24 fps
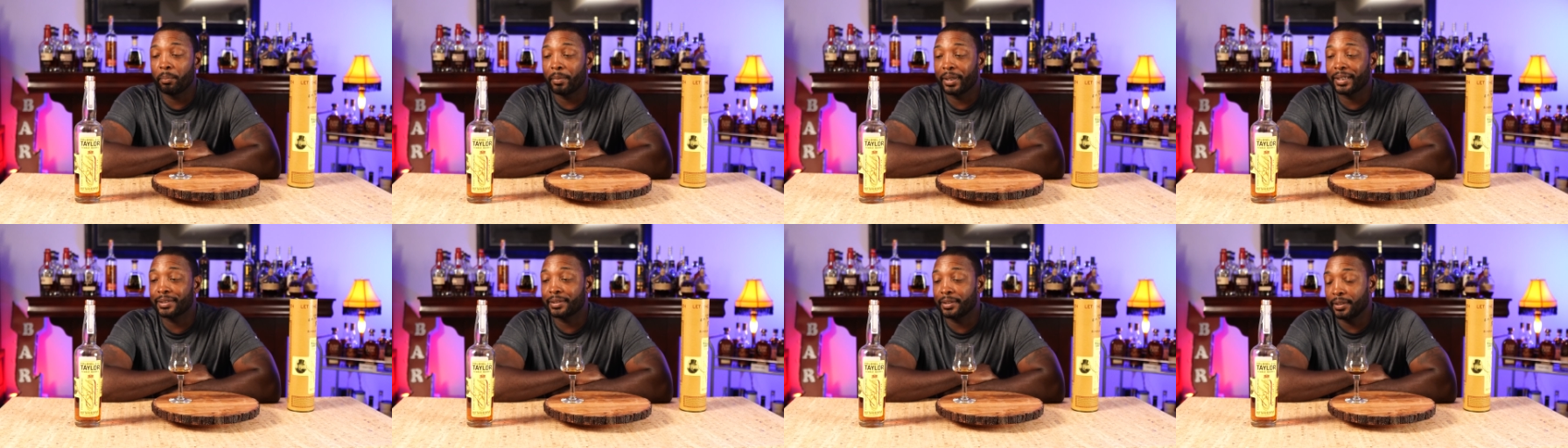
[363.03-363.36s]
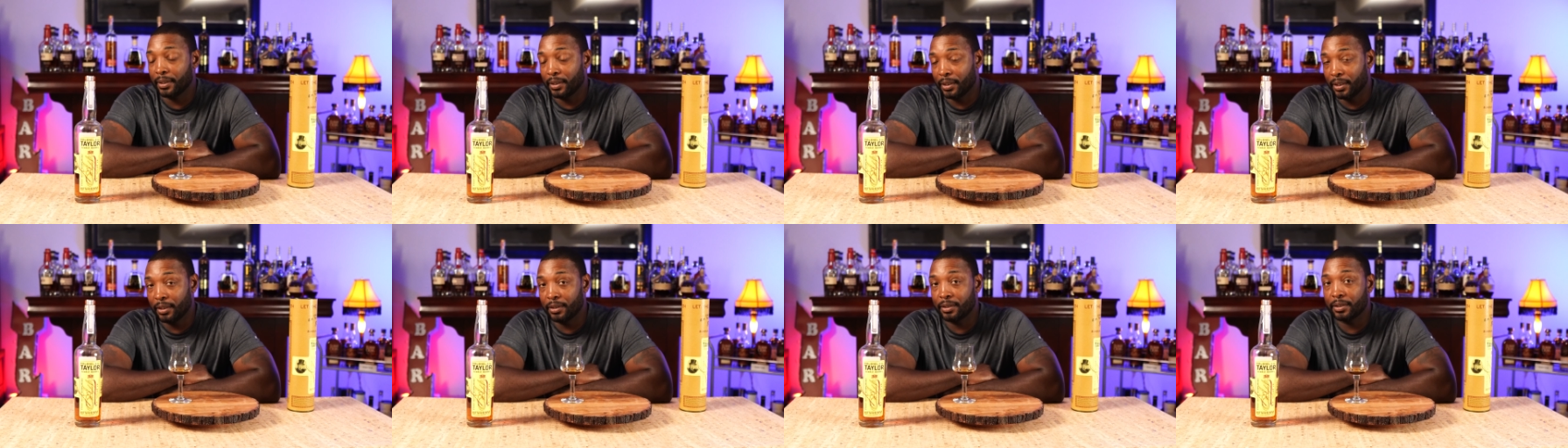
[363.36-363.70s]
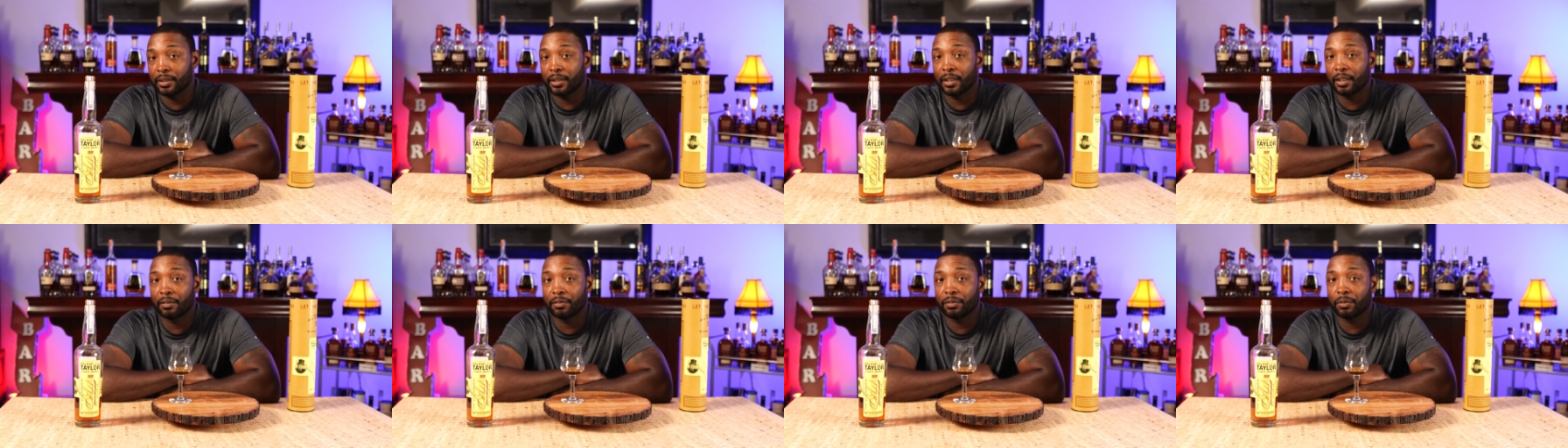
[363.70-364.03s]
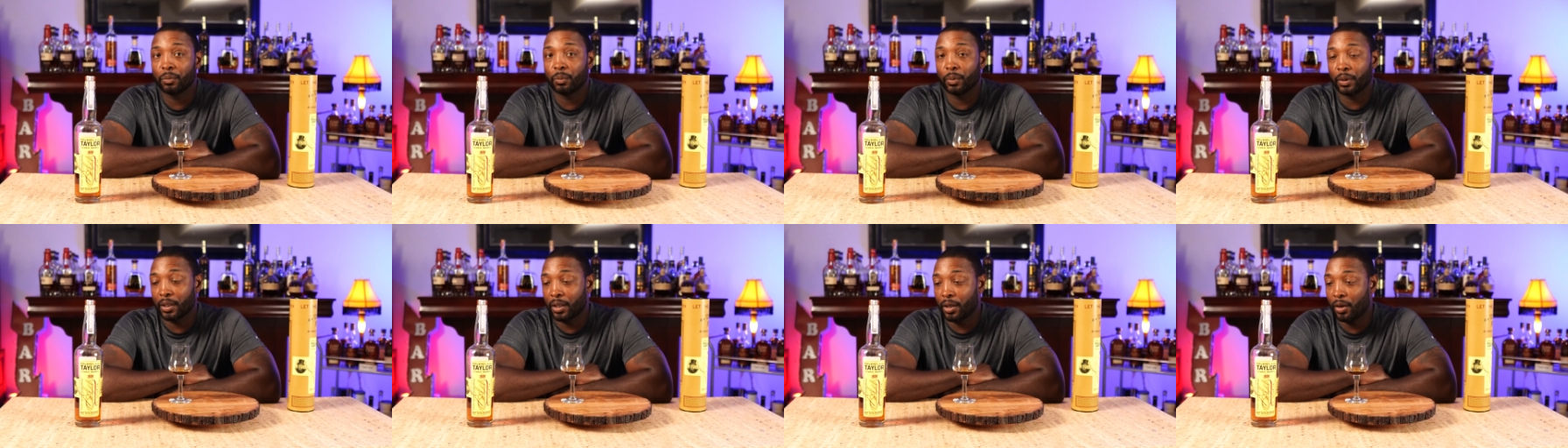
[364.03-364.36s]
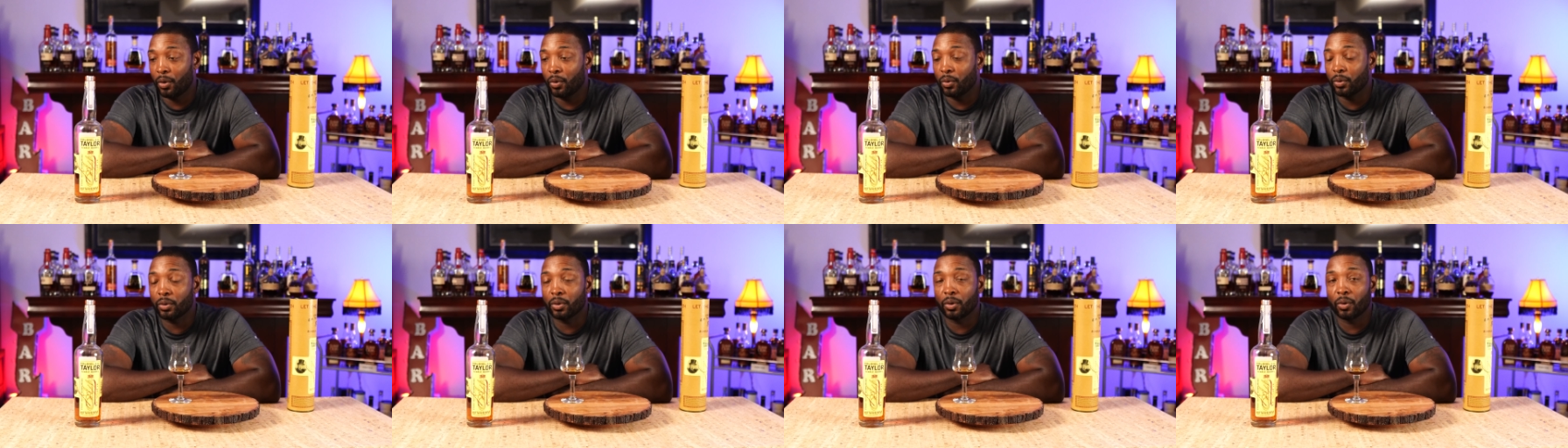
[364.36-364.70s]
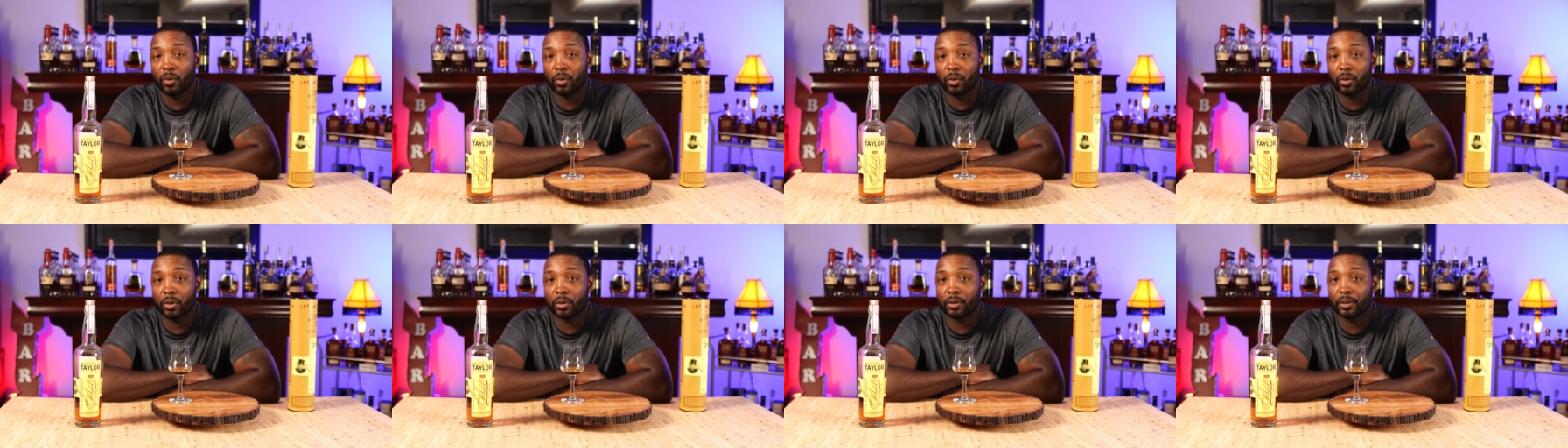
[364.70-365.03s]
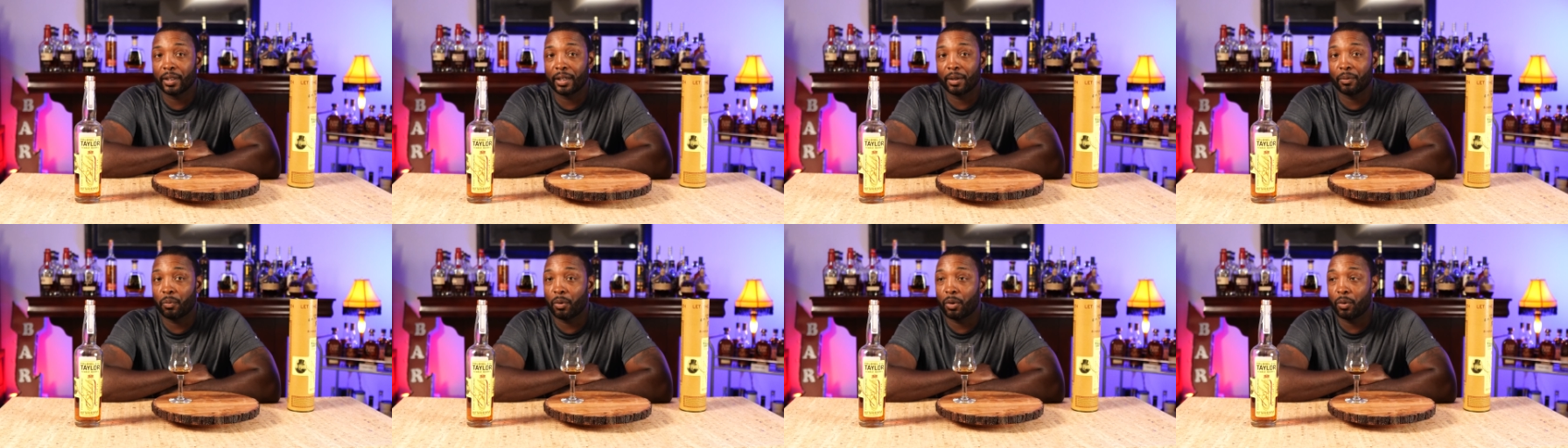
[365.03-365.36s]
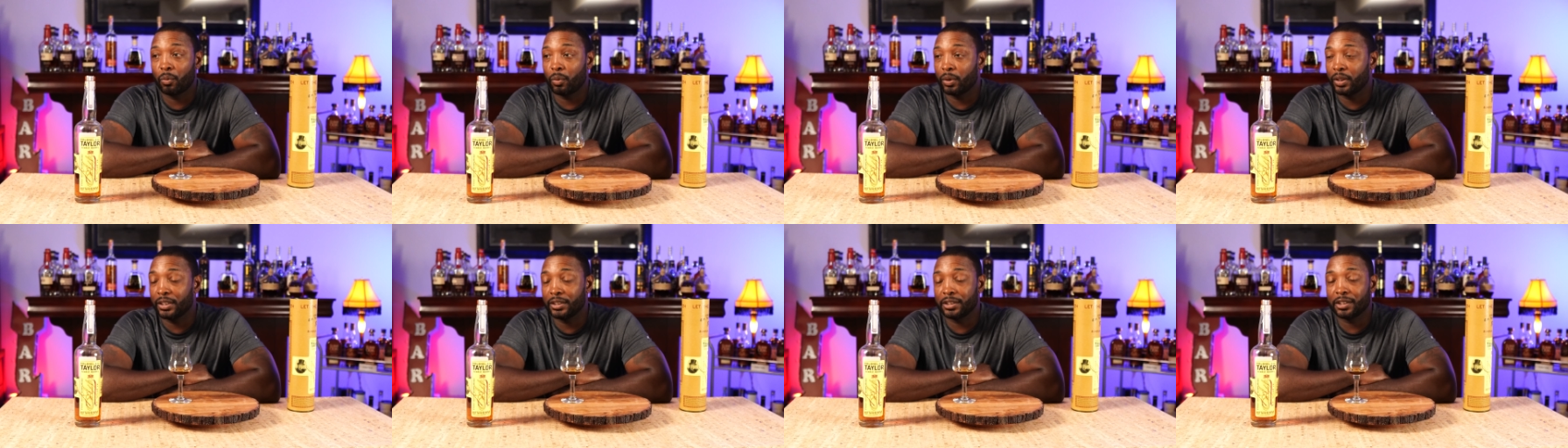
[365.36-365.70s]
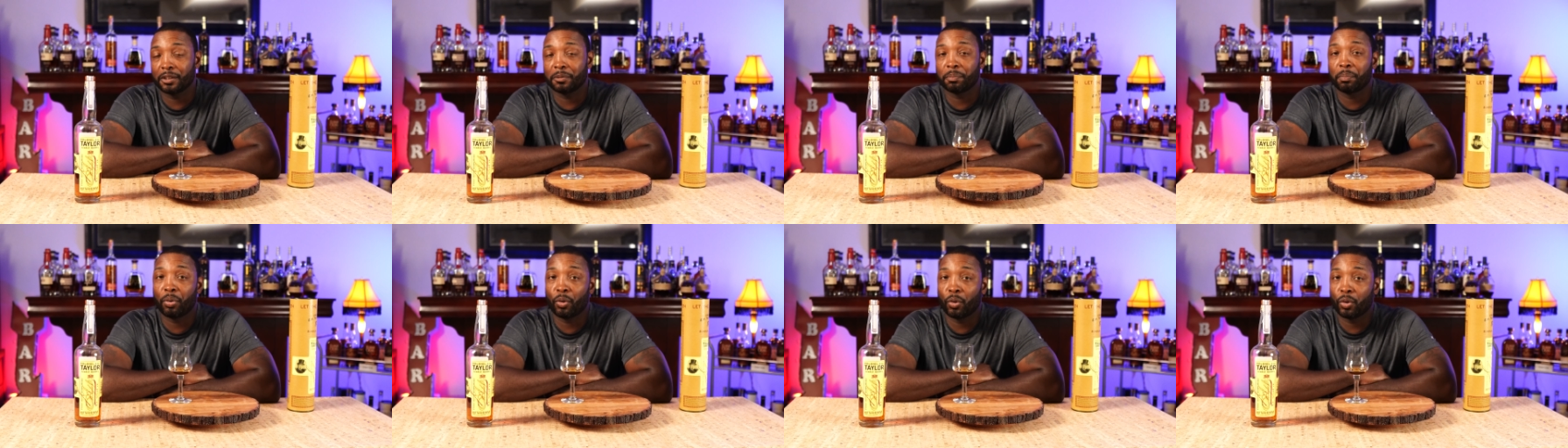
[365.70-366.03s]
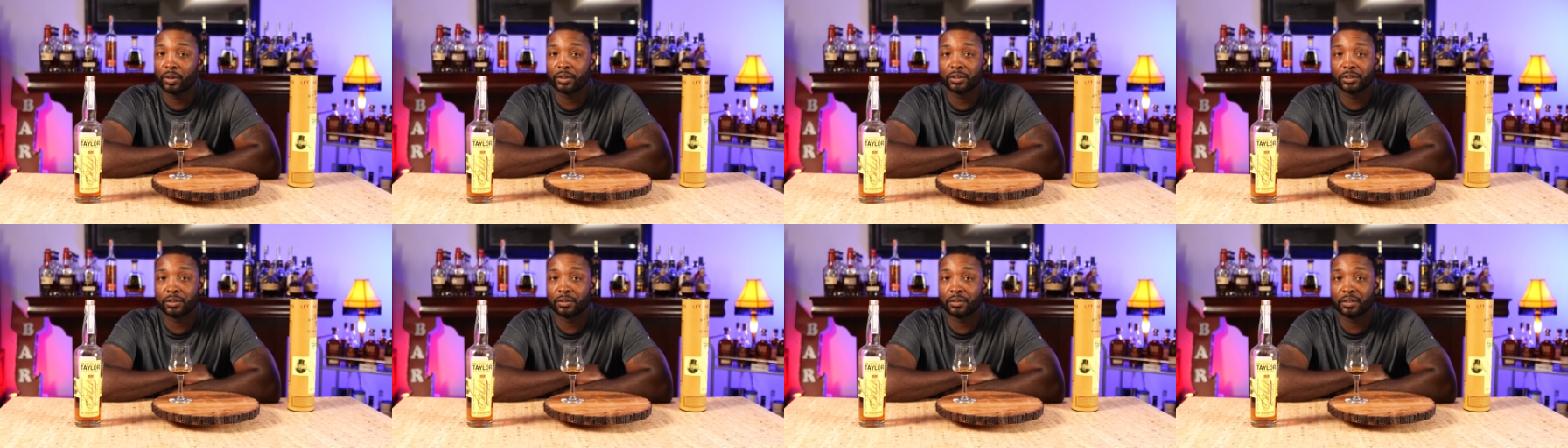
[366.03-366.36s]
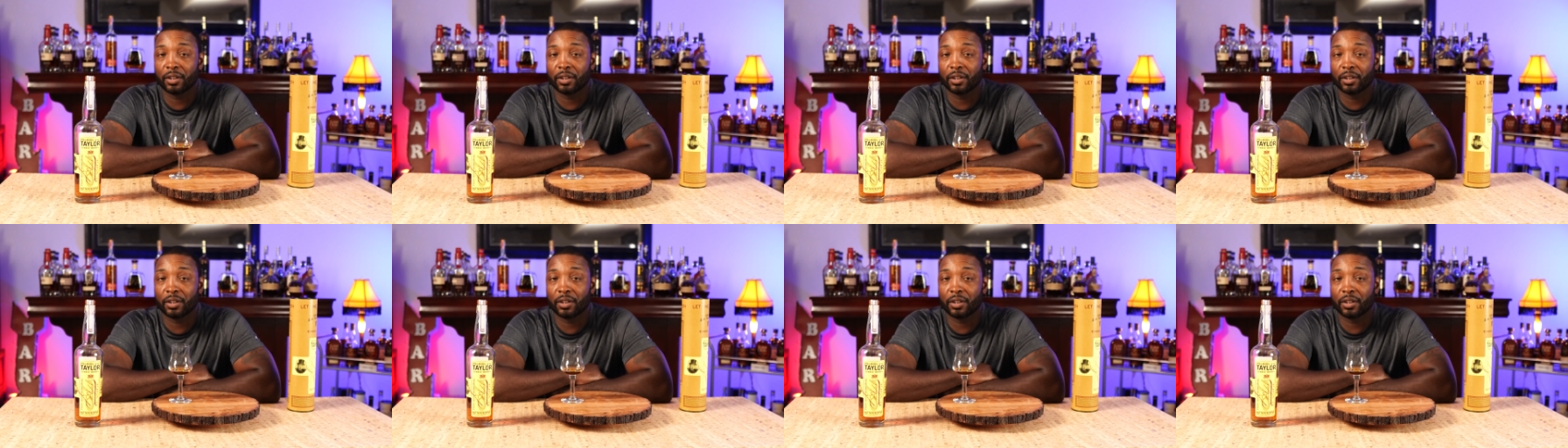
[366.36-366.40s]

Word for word: mix the good stuff with Coke or they won't want to just pour it